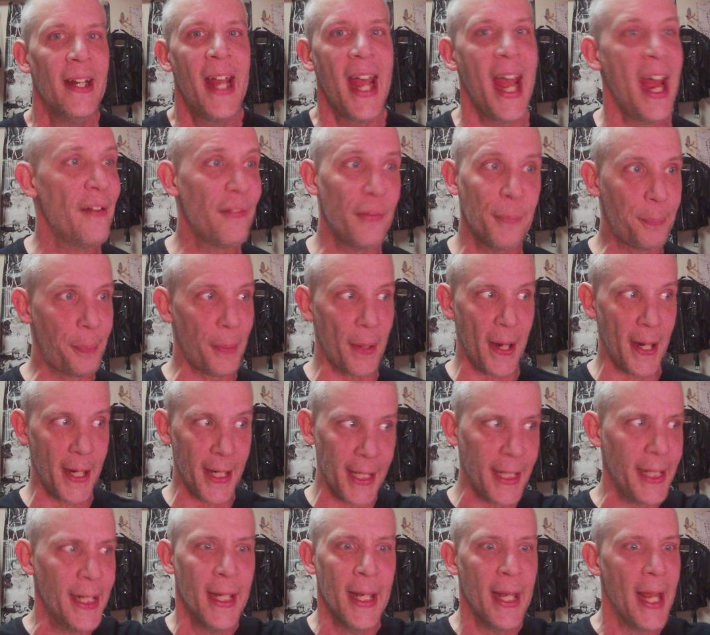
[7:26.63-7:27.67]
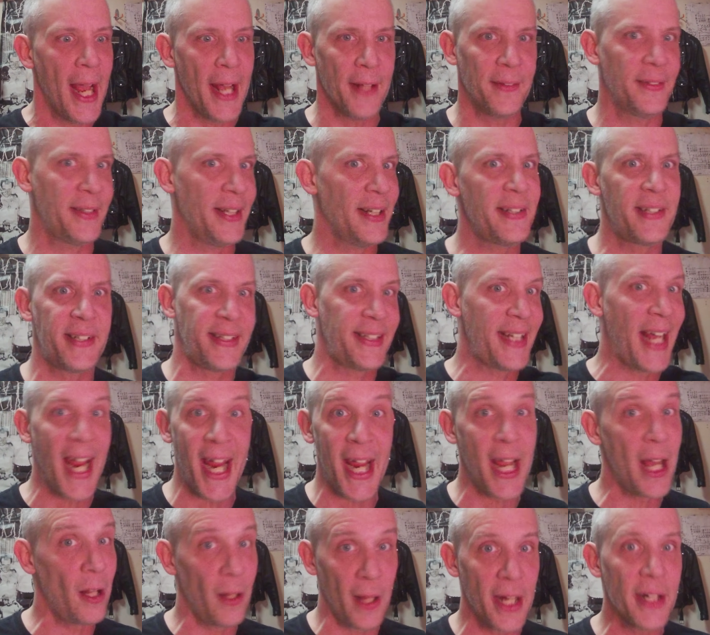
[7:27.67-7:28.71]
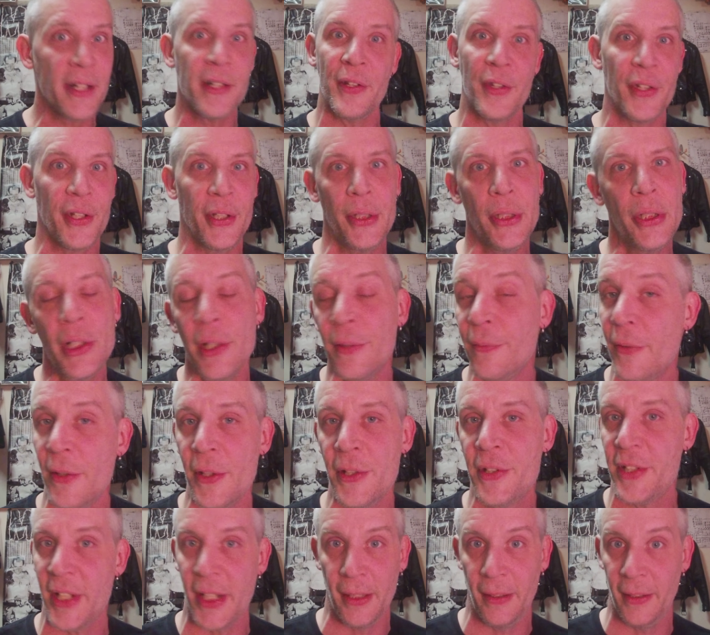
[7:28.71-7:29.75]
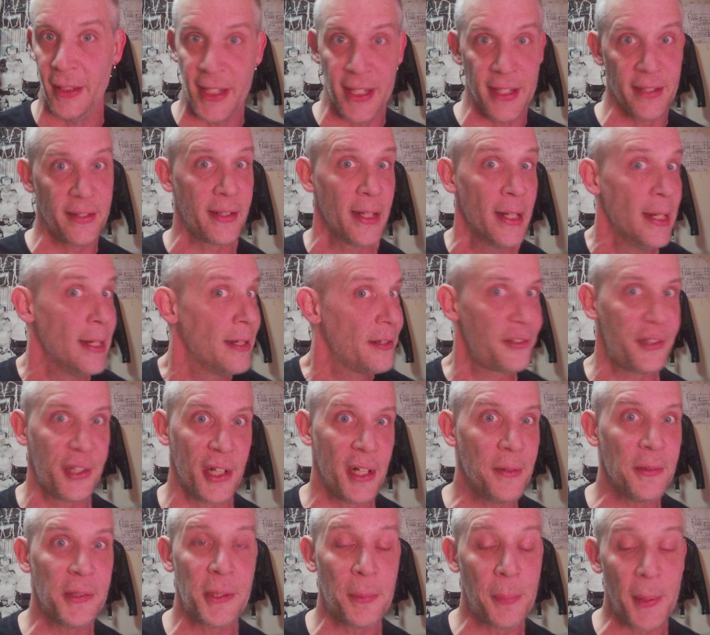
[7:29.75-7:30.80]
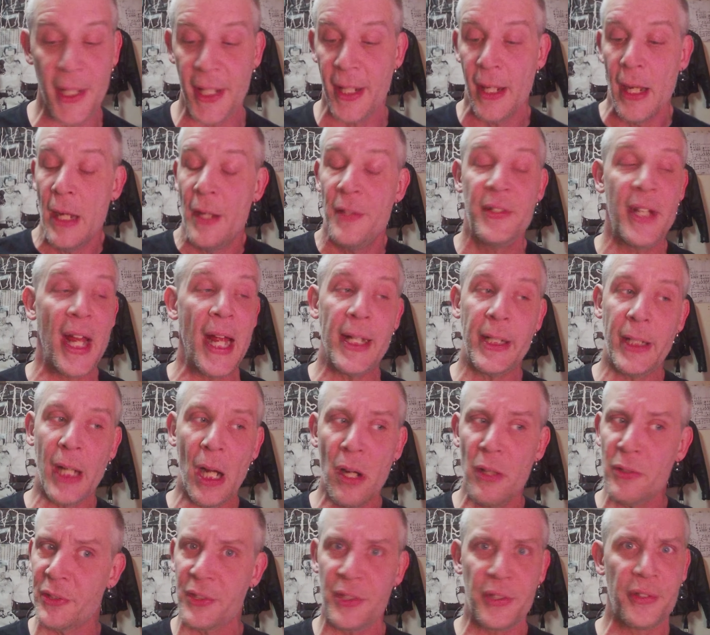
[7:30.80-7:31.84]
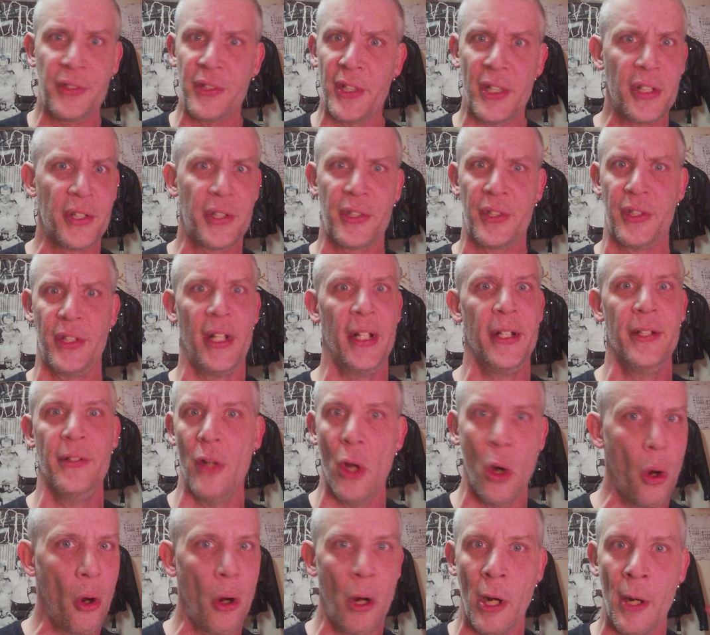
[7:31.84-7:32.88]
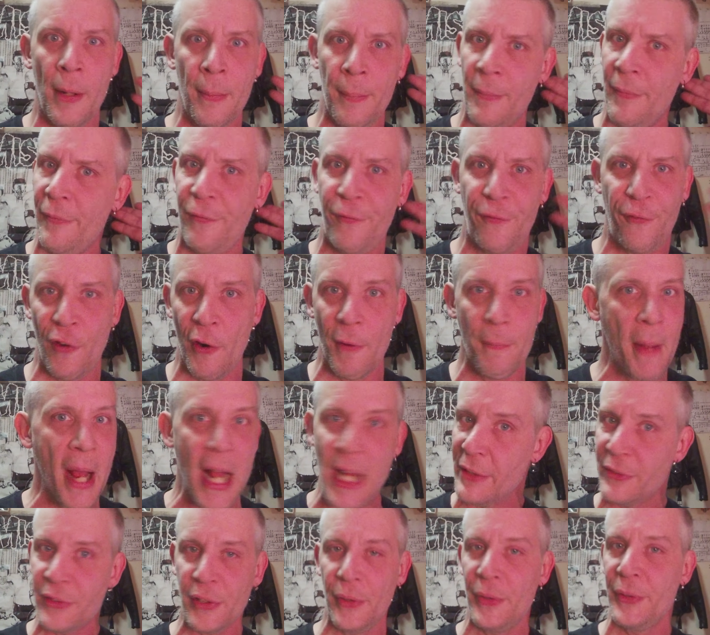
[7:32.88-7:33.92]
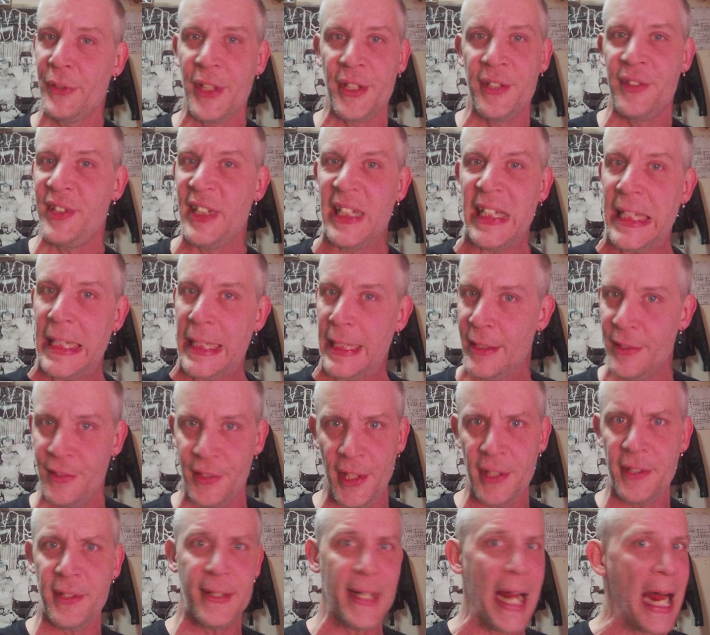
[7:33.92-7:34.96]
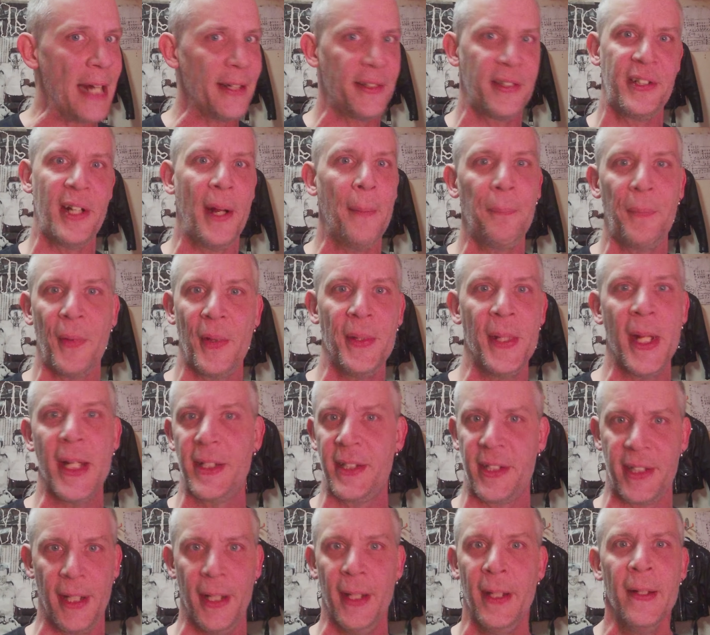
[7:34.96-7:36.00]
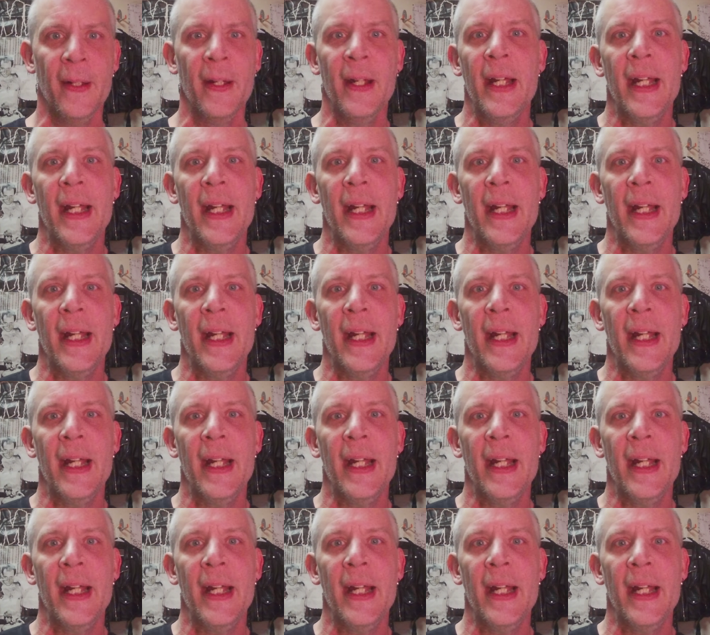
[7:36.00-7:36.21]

Everybody at this tail end of the universe, at least, seems to be. Psychosis is the norm for mental disease. It's not something that's the